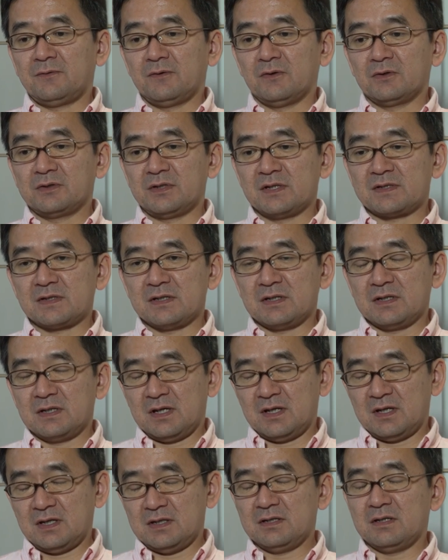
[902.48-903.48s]
for this,
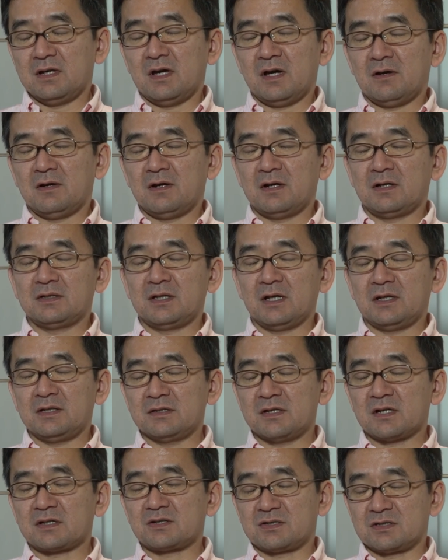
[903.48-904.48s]
in, the
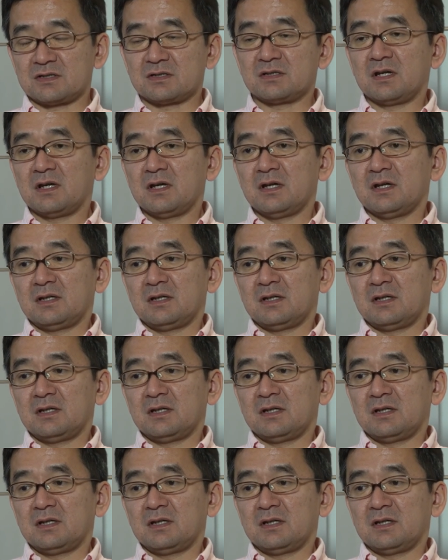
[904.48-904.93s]
induction,